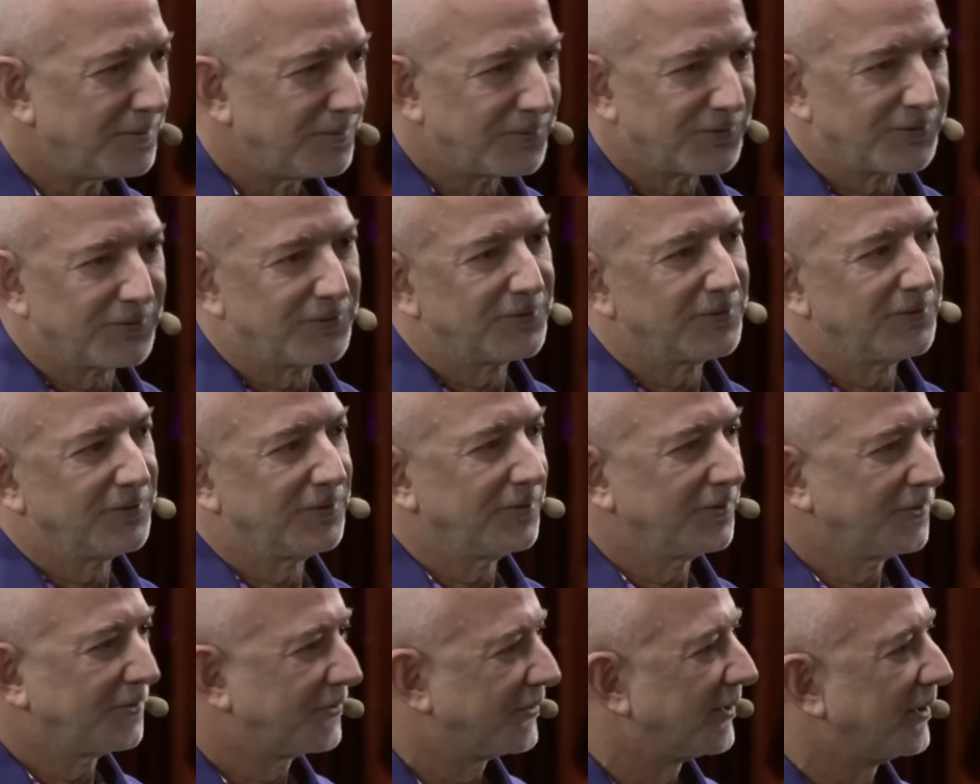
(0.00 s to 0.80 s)
about
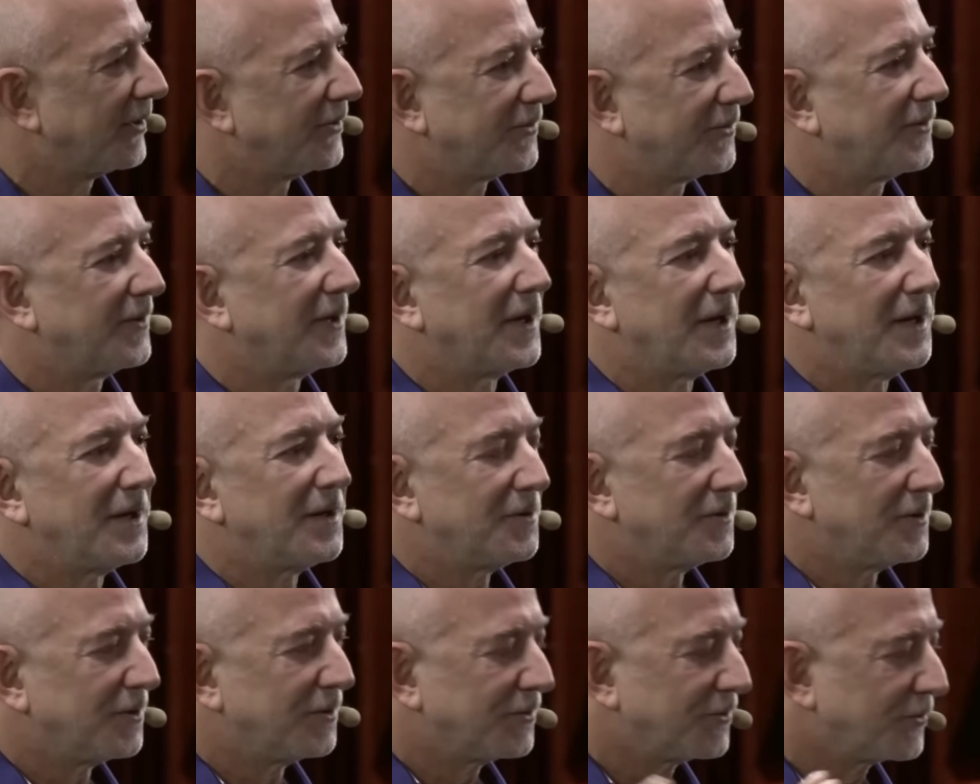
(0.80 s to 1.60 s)
AI is
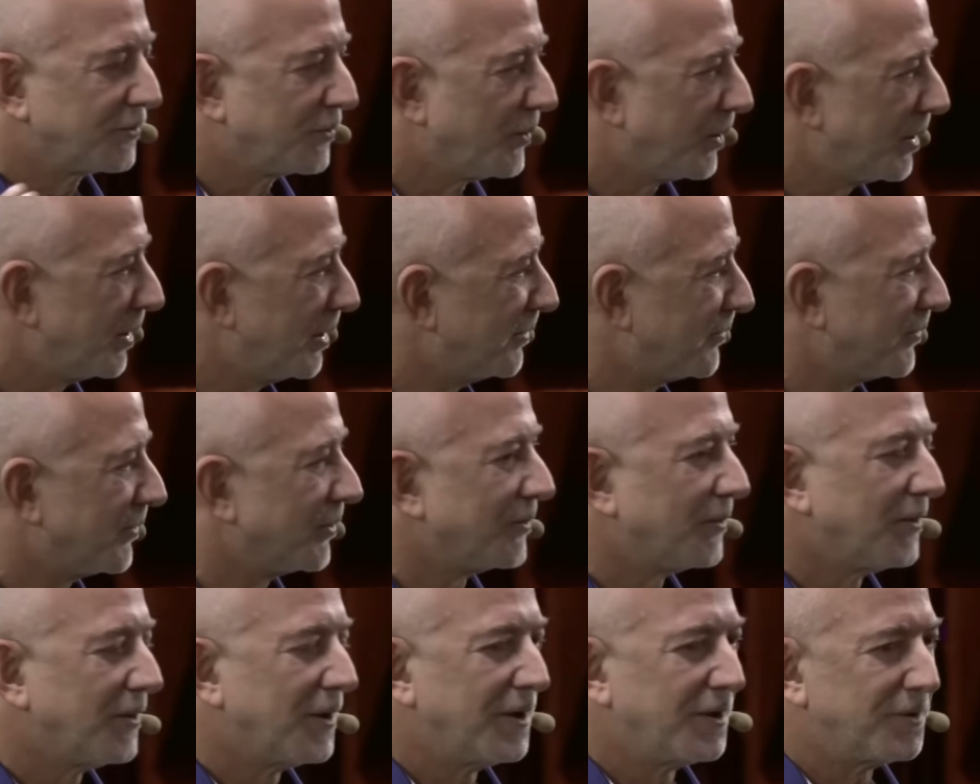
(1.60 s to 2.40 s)
really going to
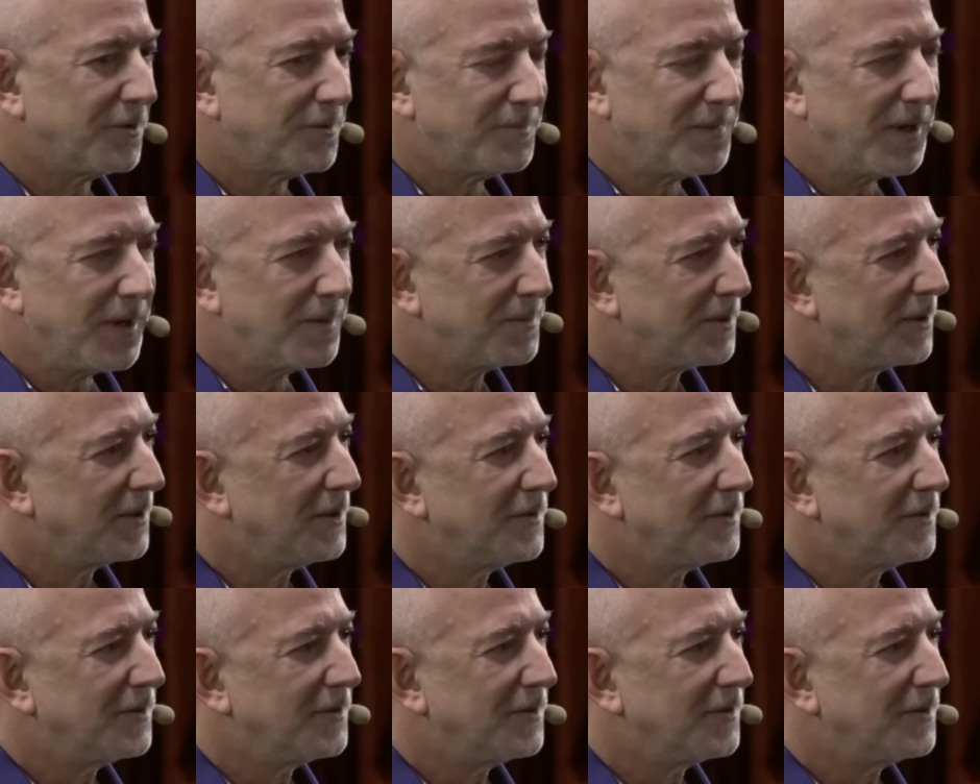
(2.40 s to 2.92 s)
change the way you think